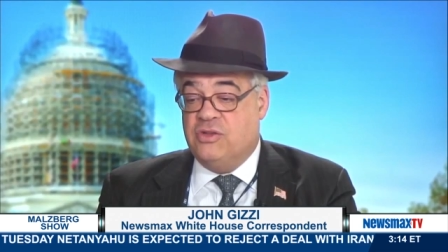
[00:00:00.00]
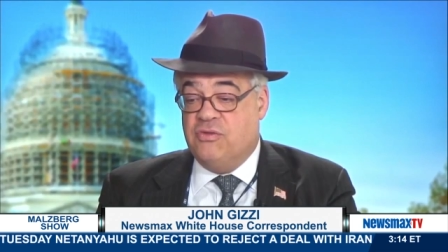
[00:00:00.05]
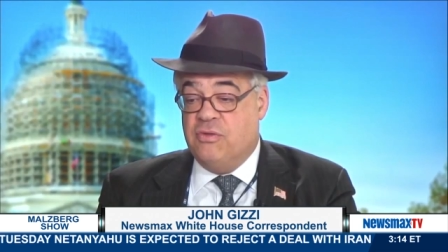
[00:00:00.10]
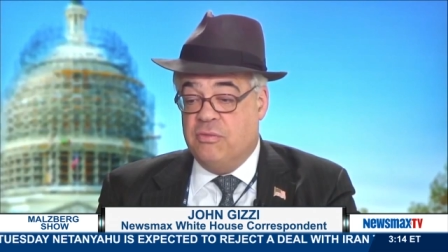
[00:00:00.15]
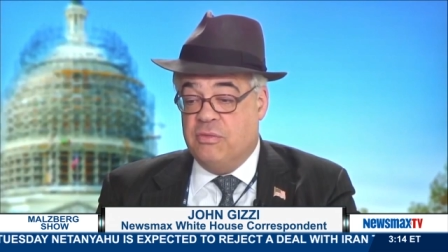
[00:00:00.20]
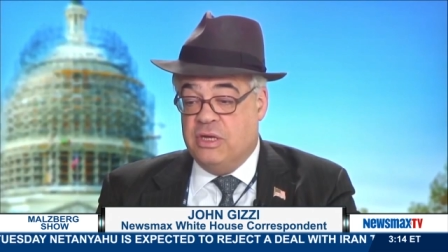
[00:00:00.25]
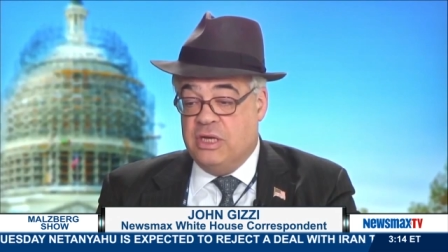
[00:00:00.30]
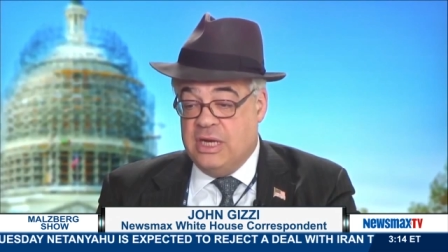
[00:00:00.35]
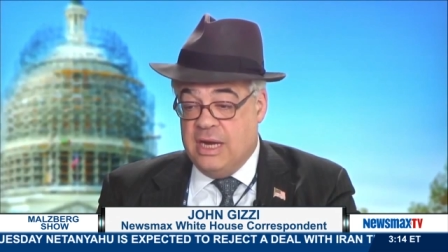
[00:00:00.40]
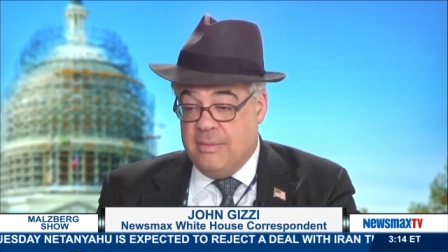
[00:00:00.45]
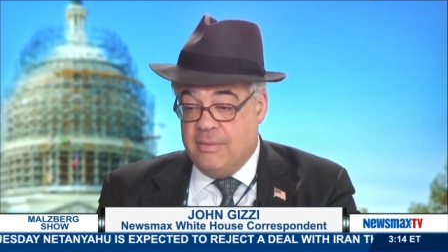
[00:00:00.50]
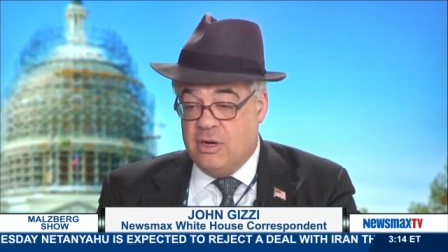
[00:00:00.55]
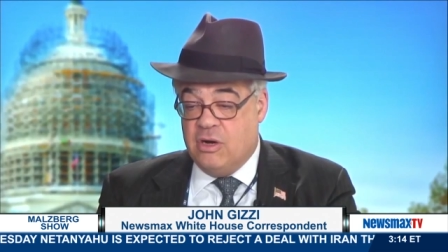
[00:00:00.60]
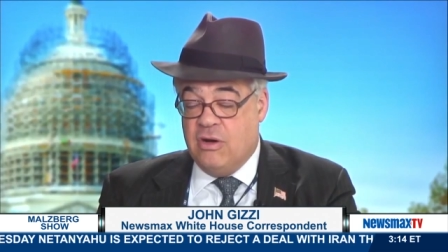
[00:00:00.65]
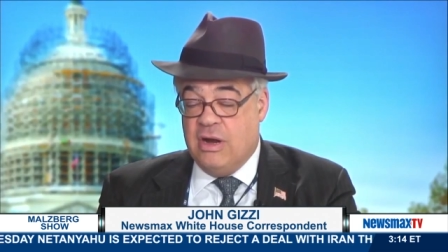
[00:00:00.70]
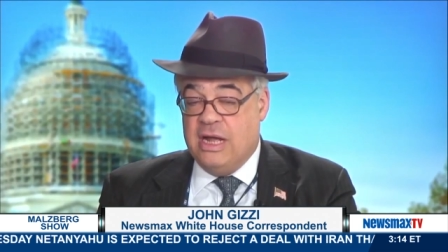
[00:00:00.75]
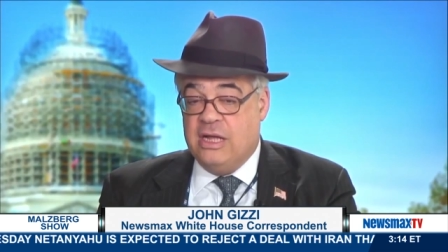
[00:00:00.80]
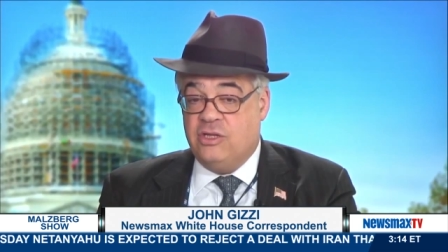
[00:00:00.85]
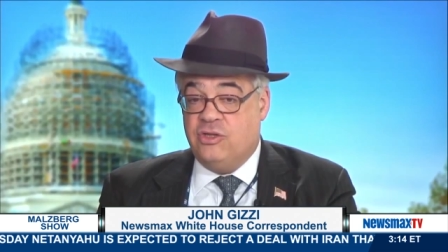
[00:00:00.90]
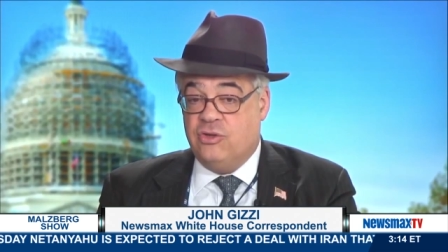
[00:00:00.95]
from the
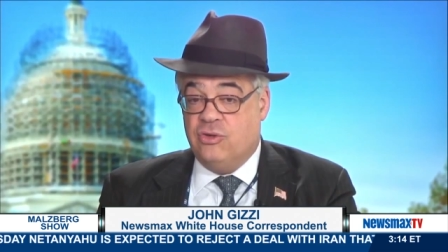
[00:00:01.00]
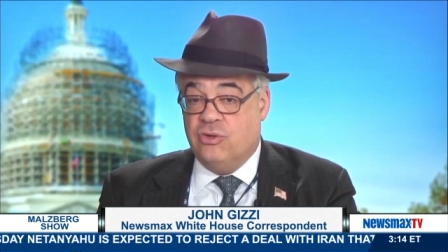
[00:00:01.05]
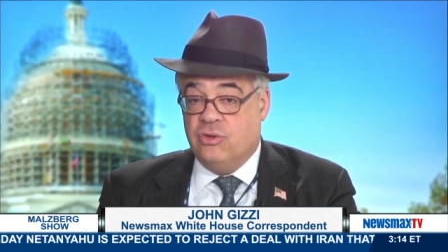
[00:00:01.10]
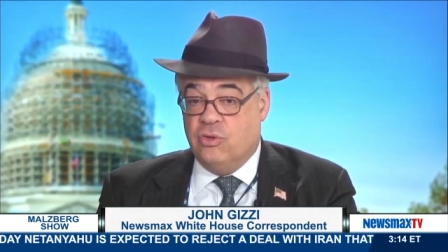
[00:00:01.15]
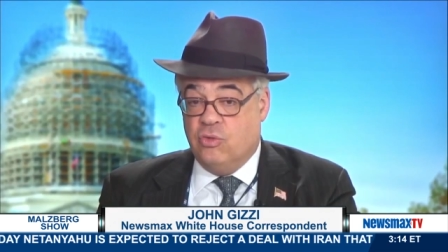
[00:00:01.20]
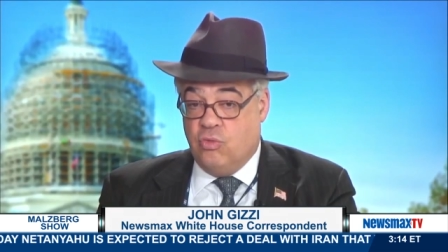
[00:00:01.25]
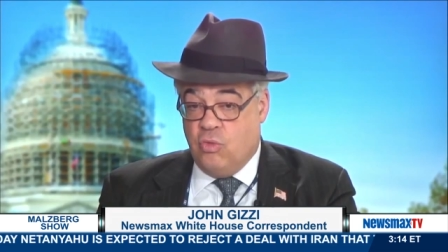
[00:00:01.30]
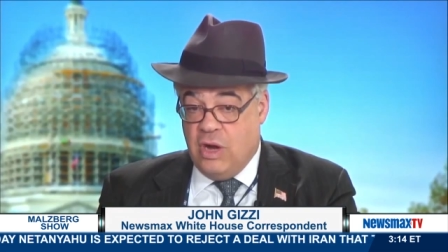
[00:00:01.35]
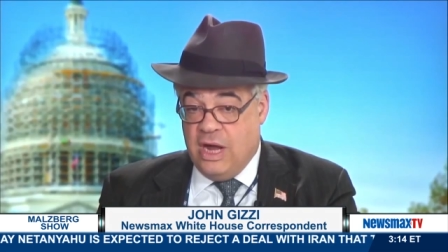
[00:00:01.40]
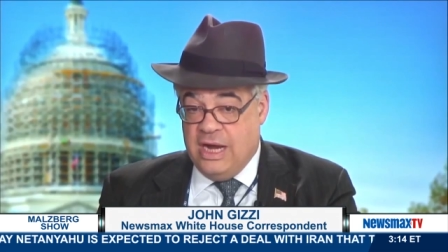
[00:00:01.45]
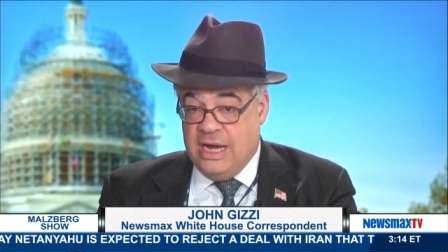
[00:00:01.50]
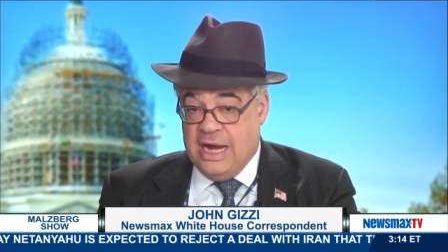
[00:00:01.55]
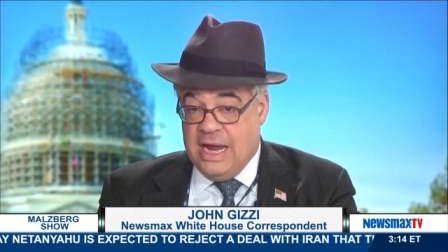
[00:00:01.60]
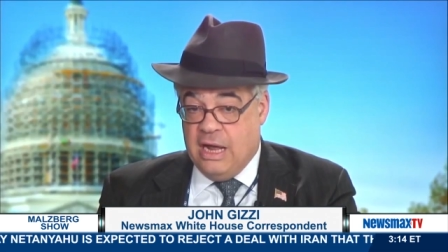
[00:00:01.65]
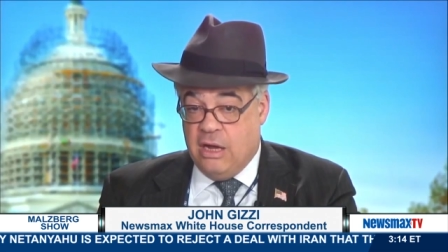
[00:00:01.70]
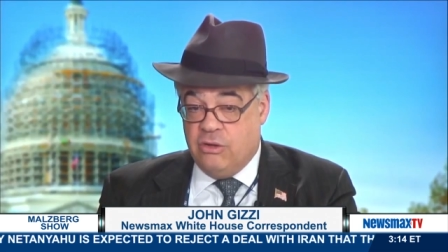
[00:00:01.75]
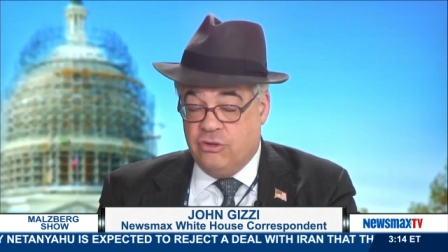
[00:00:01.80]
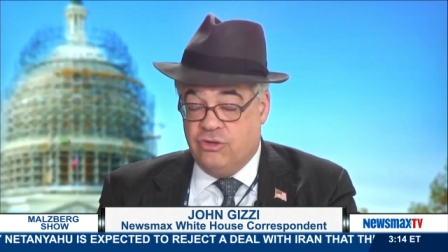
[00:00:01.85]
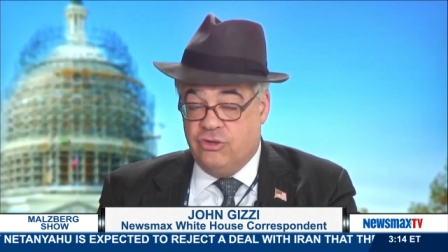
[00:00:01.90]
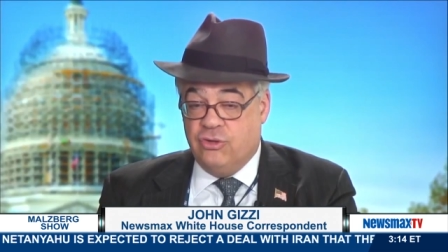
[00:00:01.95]
Democrats or the White
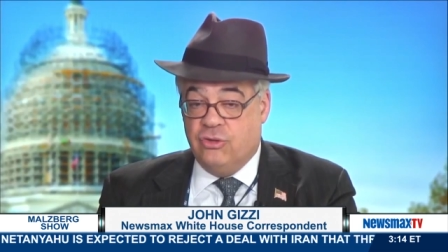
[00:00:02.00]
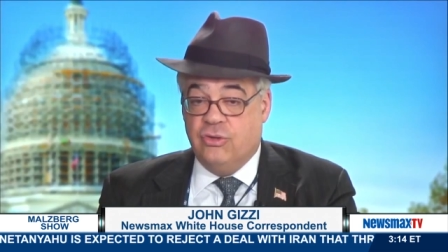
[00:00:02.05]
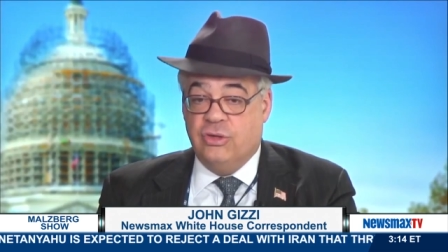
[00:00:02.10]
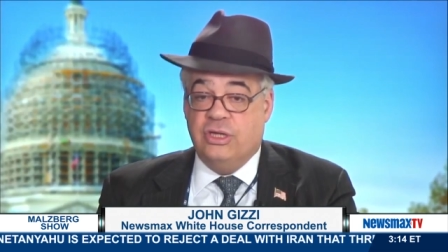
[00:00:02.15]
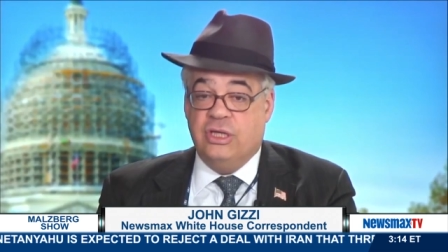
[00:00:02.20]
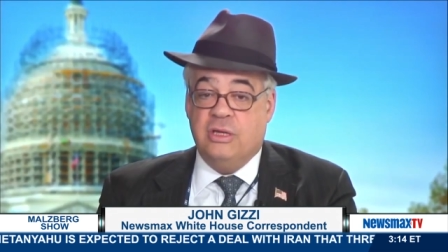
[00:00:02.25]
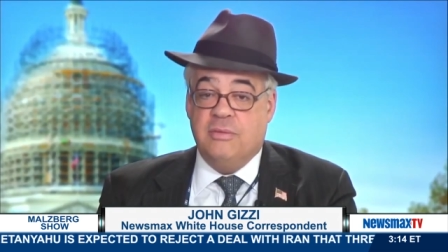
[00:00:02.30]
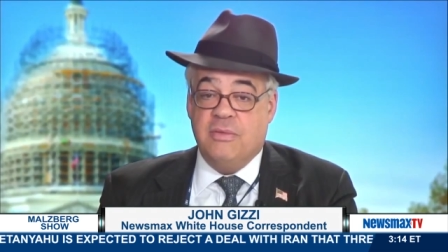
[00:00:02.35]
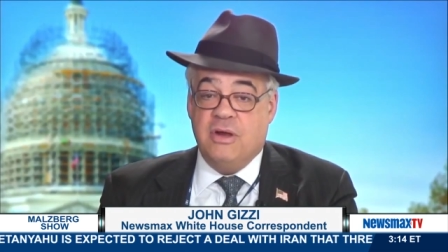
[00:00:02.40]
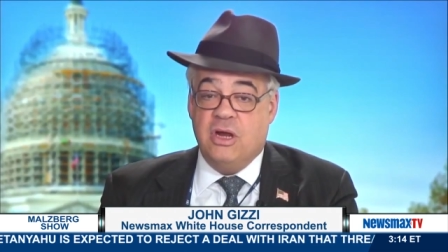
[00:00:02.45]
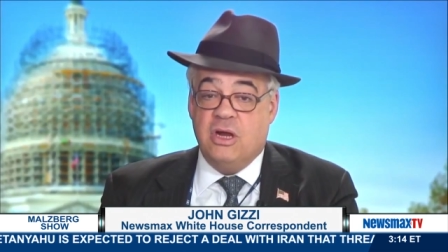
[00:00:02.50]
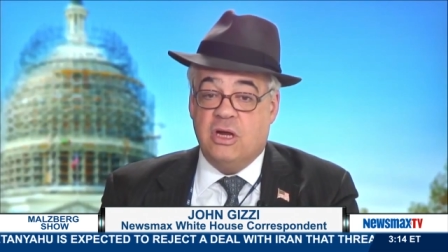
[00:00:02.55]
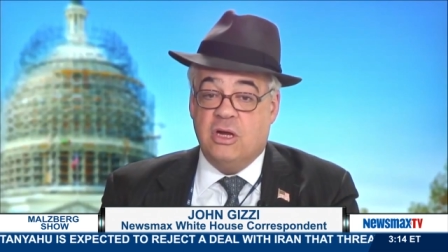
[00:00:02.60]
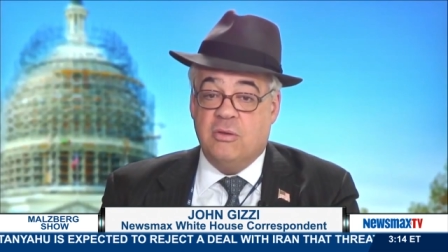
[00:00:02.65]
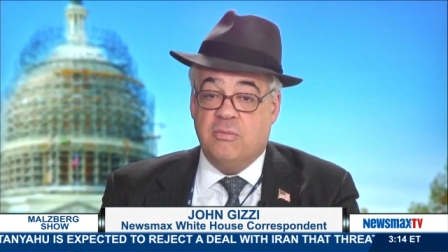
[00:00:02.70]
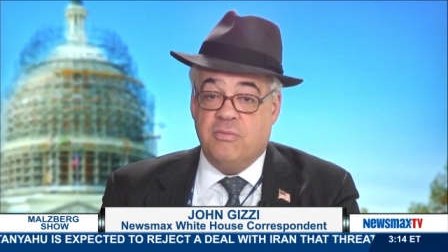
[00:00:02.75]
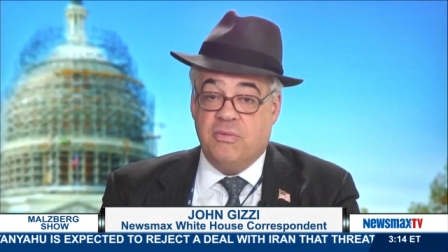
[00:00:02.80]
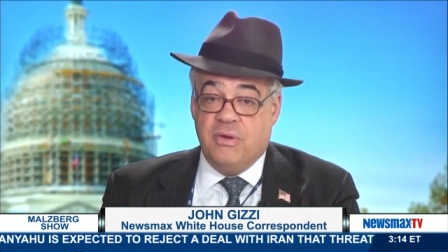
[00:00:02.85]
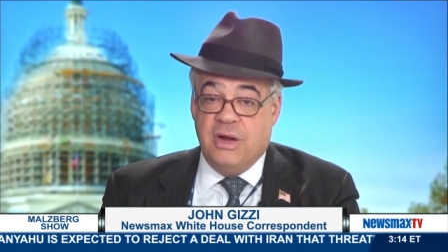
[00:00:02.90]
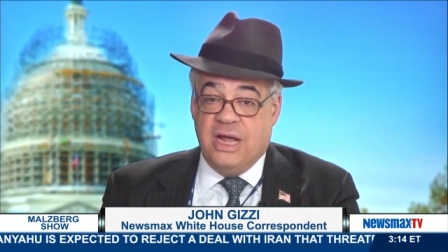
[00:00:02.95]
House or in the
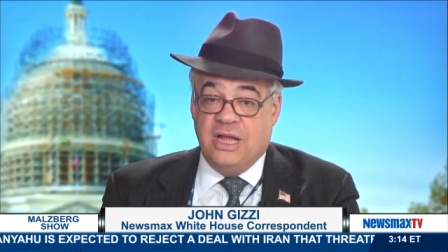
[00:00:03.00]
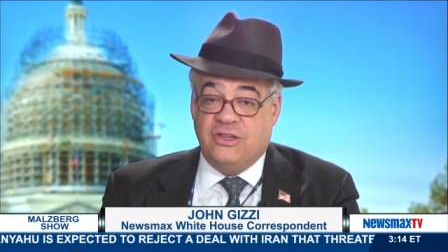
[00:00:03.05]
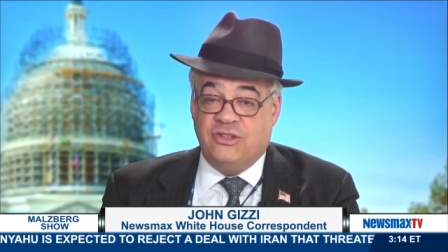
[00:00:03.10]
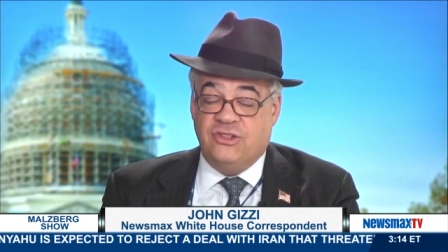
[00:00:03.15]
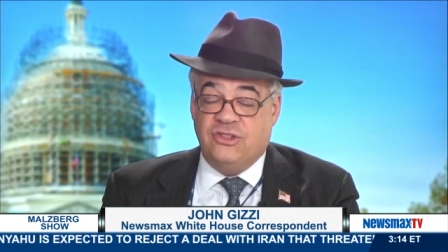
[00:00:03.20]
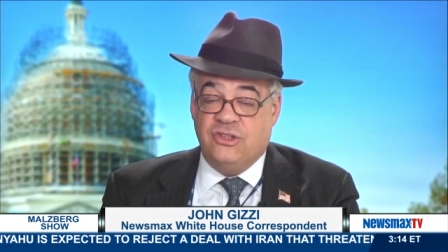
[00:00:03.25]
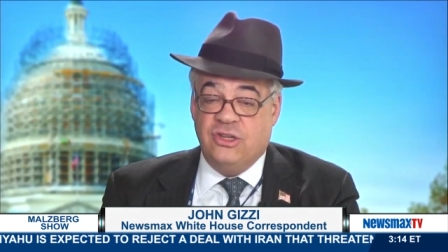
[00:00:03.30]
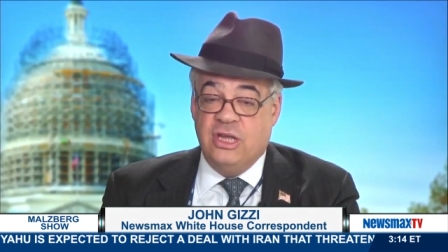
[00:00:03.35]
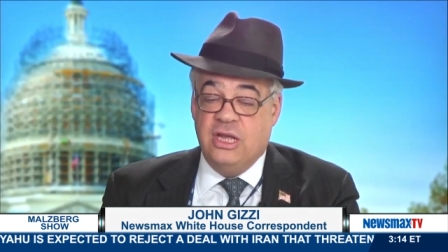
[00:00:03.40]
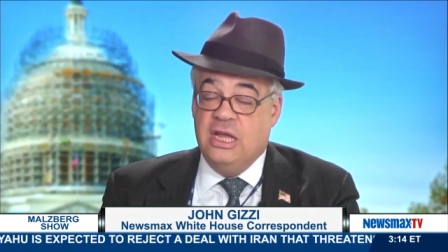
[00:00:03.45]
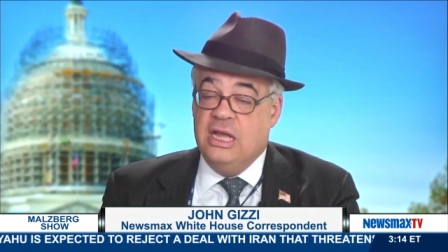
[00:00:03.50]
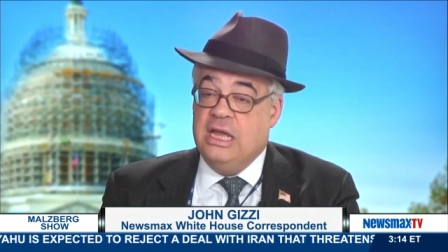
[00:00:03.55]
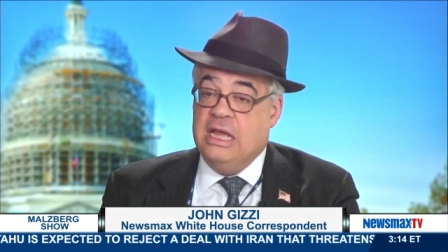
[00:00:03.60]
American press,